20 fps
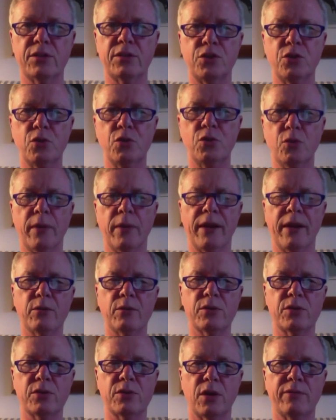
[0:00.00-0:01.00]
to
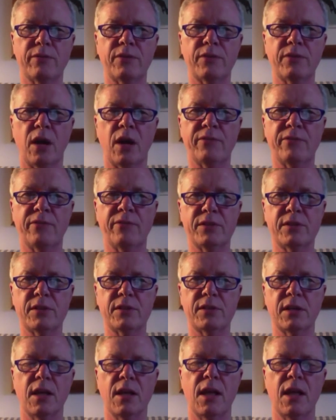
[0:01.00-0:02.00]
Microsoft
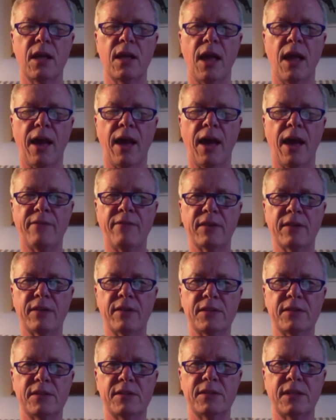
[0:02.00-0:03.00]
Office, having
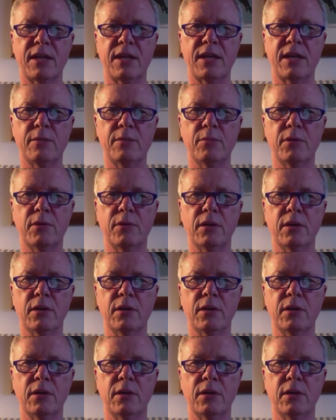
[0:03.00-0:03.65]
the same